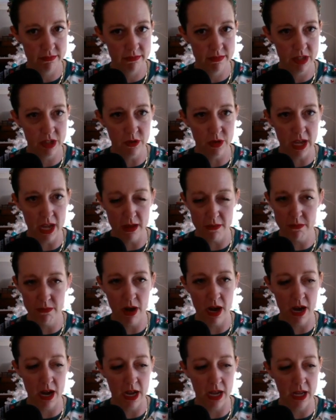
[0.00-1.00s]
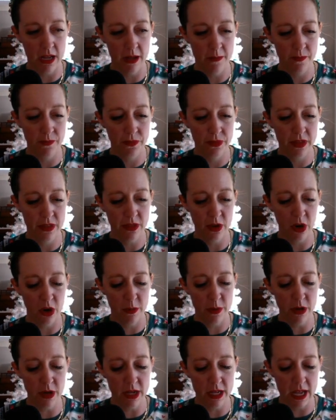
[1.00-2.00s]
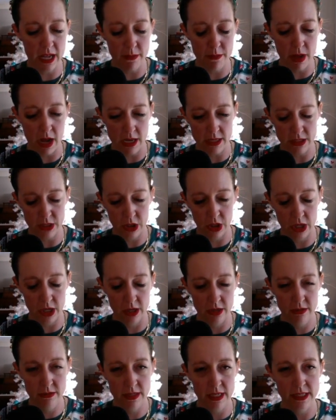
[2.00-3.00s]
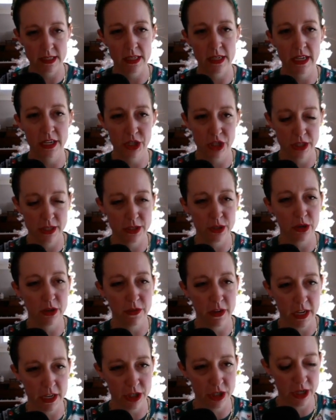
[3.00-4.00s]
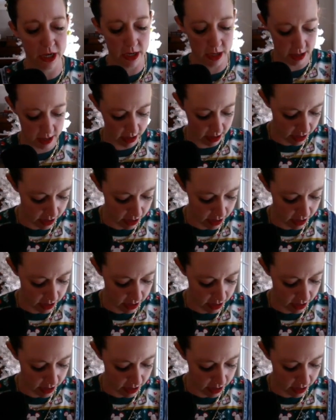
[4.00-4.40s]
to get my Therapeutic Game Master designation certification,